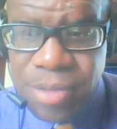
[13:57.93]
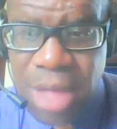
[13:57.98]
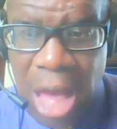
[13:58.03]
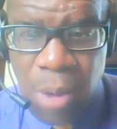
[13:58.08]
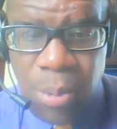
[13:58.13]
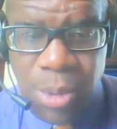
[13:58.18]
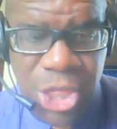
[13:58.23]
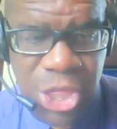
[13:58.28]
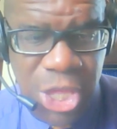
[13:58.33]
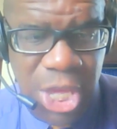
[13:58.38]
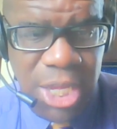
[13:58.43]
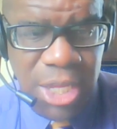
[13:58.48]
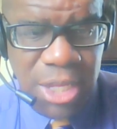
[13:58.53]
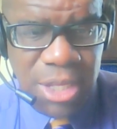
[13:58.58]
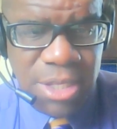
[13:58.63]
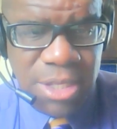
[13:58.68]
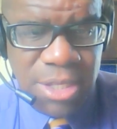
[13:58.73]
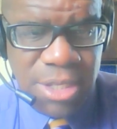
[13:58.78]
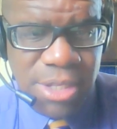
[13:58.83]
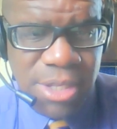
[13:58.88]
I would
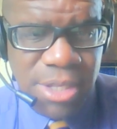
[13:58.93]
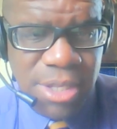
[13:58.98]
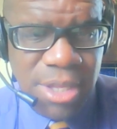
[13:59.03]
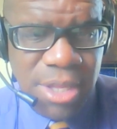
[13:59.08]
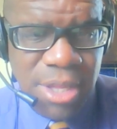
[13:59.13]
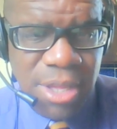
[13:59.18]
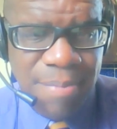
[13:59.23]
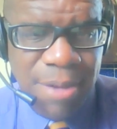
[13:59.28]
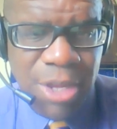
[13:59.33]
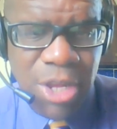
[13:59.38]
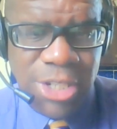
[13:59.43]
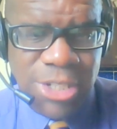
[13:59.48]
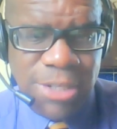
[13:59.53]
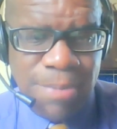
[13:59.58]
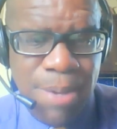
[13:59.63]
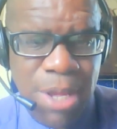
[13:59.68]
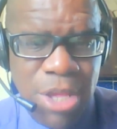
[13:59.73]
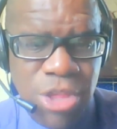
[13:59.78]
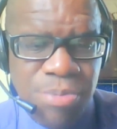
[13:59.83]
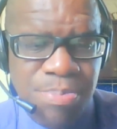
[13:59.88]
think, because
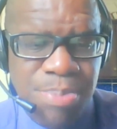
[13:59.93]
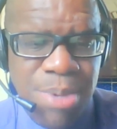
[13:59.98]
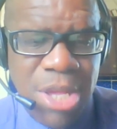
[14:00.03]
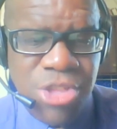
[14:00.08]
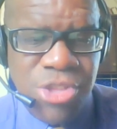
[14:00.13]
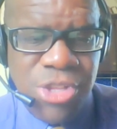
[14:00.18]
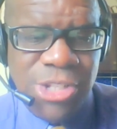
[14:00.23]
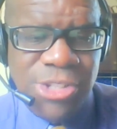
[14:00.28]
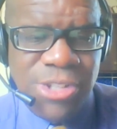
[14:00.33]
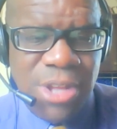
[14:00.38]
the PhD